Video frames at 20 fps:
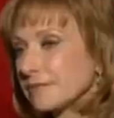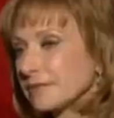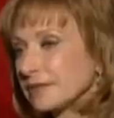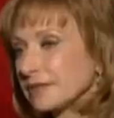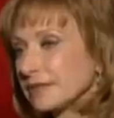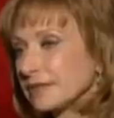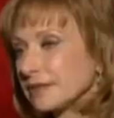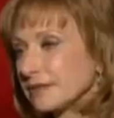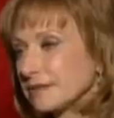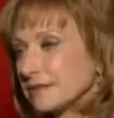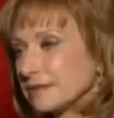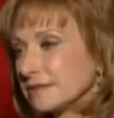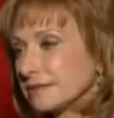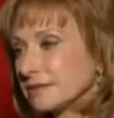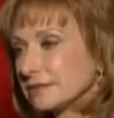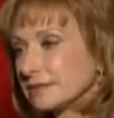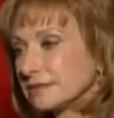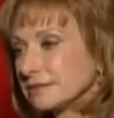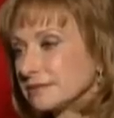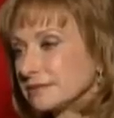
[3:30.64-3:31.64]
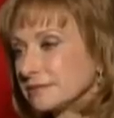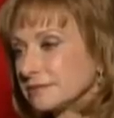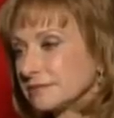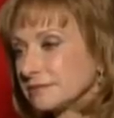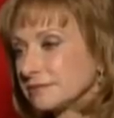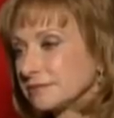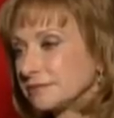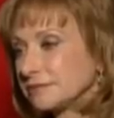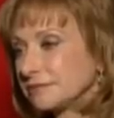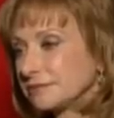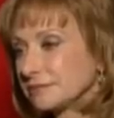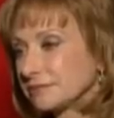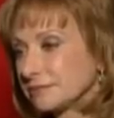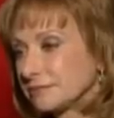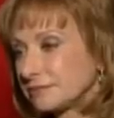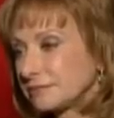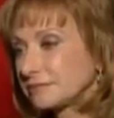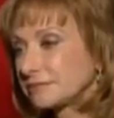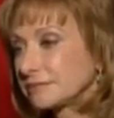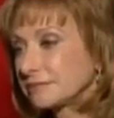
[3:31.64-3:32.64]

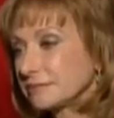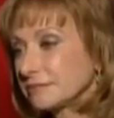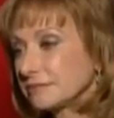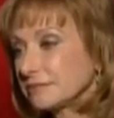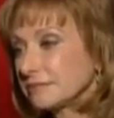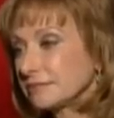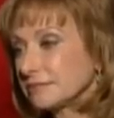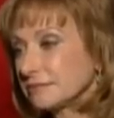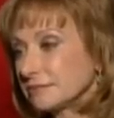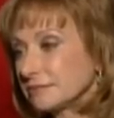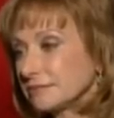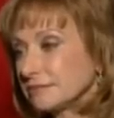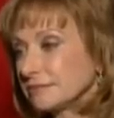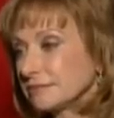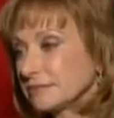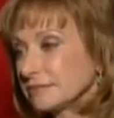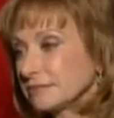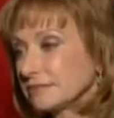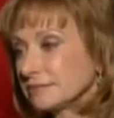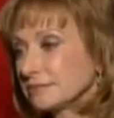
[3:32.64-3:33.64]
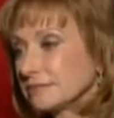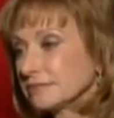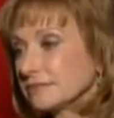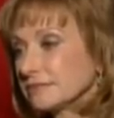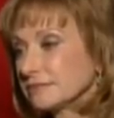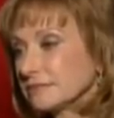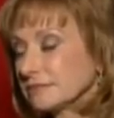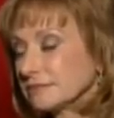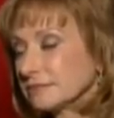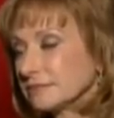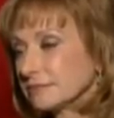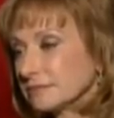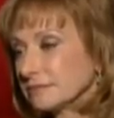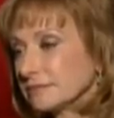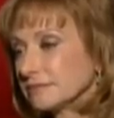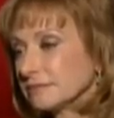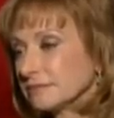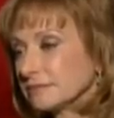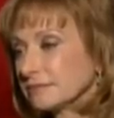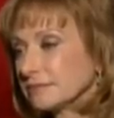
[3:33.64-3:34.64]

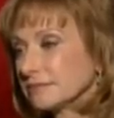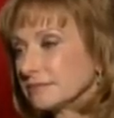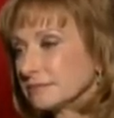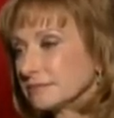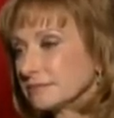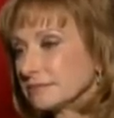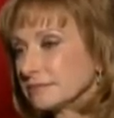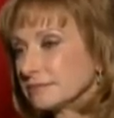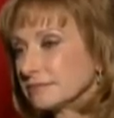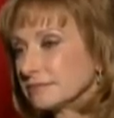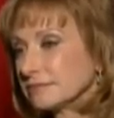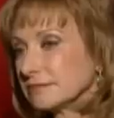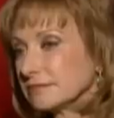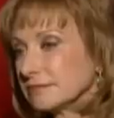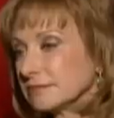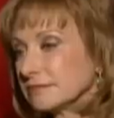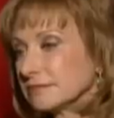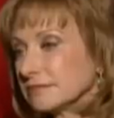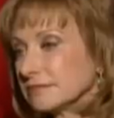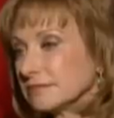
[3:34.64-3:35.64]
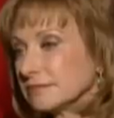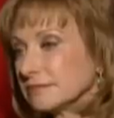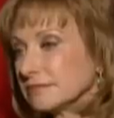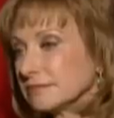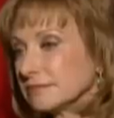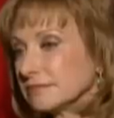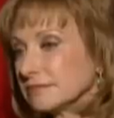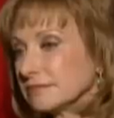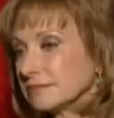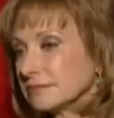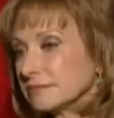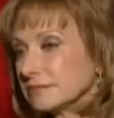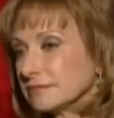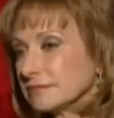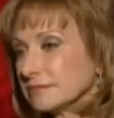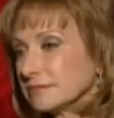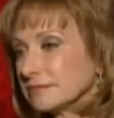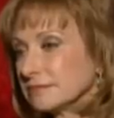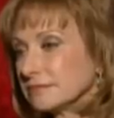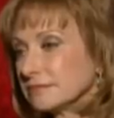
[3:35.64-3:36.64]

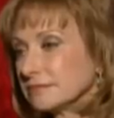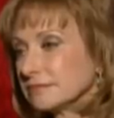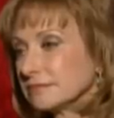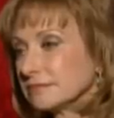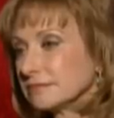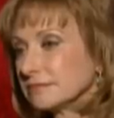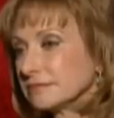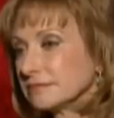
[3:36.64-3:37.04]
(silent)